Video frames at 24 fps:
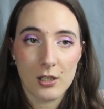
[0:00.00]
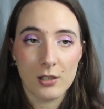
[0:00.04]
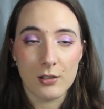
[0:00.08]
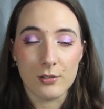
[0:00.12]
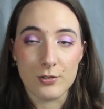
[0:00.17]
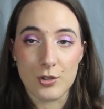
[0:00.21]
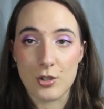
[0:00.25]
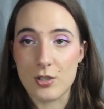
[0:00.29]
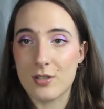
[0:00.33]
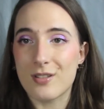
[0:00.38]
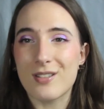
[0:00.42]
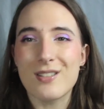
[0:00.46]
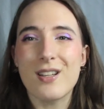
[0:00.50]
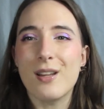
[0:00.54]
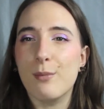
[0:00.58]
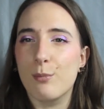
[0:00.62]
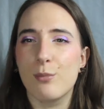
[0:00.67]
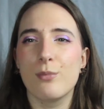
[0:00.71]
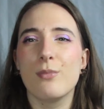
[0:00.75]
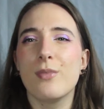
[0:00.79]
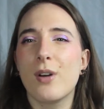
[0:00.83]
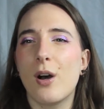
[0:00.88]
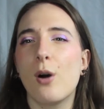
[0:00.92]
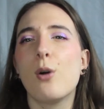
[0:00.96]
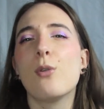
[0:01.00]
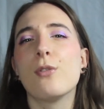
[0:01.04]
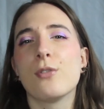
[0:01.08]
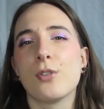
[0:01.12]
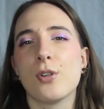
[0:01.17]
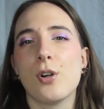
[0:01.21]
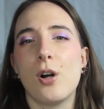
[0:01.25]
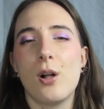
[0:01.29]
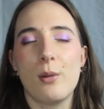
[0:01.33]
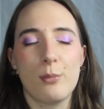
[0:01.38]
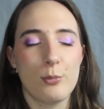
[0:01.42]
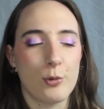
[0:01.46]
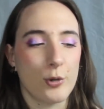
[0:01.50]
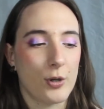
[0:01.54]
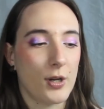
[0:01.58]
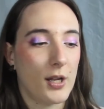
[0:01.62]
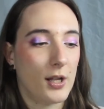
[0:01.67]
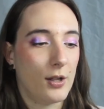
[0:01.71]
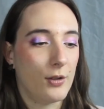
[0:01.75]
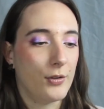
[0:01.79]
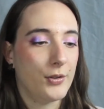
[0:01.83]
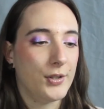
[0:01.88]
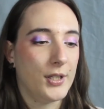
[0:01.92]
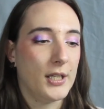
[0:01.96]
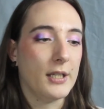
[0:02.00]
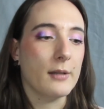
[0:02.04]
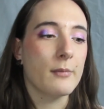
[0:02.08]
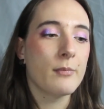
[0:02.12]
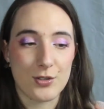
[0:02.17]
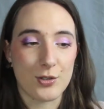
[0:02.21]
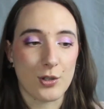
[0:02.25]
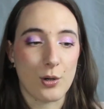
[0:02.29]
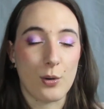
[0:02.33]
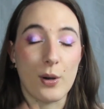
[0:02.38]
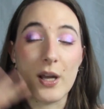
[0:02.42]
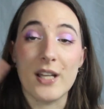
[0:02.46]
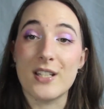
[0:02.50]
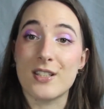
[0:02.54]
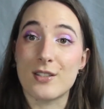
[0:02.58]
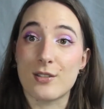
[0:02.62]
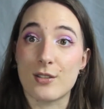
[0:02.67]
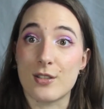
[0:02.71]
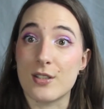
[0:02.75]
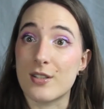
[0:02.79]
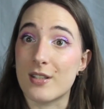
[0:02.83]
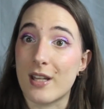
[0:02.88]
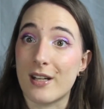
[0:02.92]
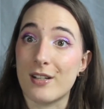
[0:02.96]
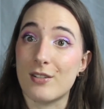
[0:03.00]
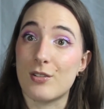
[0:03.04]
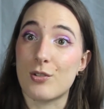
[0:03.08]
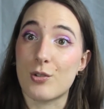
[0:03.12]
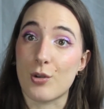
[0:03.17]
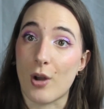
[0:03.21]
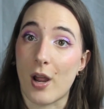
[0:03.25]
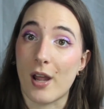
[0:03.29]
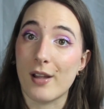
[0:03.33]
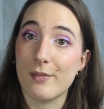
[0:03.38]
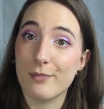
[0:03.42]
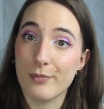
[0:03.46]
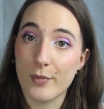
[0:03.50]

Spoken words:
just overall more healthy. So I decided to try